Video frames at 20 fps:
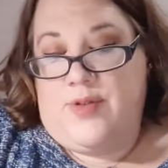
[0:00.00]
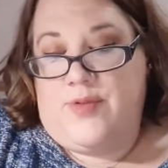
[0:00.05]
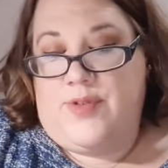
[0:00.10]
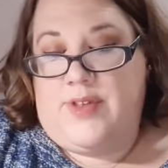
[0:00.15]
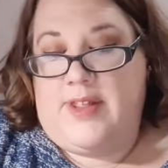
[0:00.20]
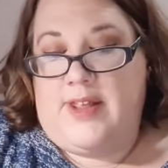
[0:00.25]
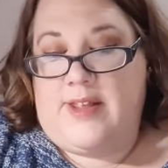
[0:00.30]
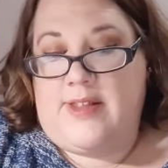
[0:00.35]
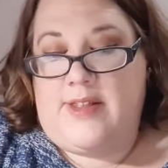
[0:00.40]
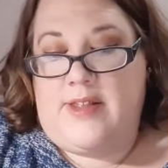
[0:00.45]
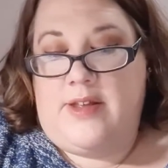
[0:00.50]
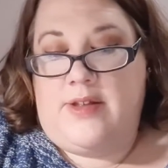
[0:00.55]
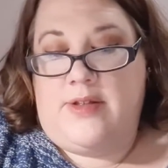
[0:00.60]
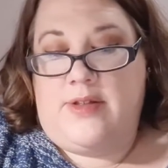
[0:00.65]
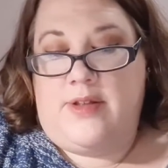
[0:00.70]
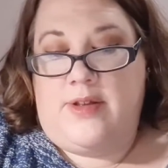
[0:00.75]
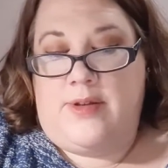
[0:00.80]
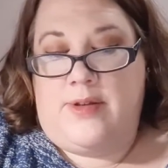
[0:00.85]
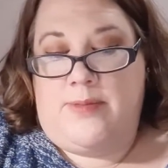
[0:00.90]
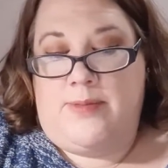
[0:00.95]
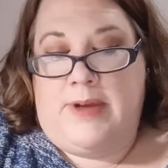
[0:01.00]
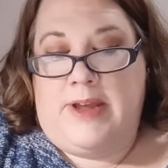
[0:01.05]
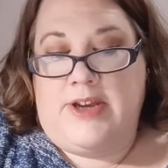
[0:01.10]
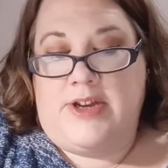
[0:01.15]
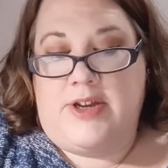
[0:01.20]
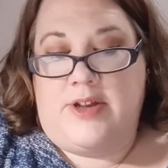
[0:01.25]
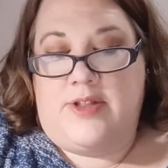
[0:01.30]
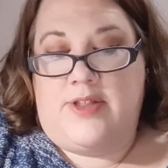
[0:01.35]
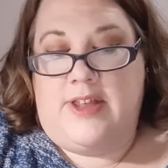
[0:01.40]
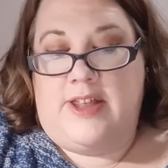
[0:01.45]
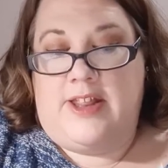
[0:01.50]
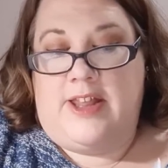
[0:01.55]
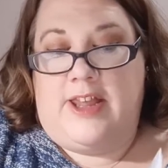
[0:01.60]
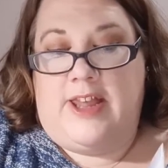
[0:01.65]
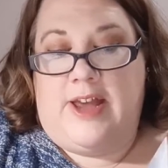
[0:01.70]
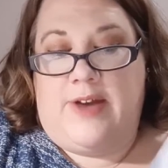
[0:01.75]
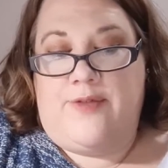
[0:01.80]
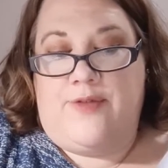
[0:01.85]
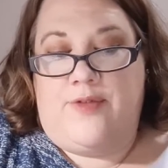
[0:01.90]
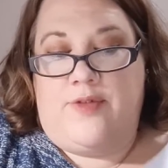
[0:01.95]
obviously that's the immediate thing that
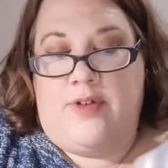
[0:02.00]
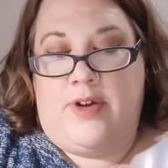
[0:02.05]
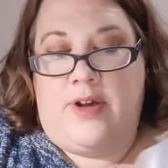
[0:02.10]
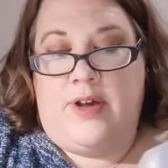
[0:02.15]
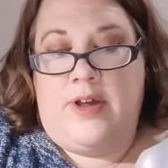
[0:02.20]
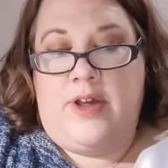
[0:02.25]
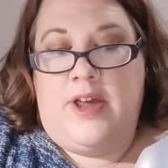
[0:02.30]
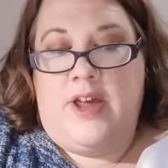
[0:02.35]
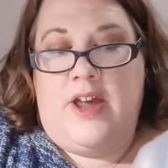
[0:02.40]
you have for it,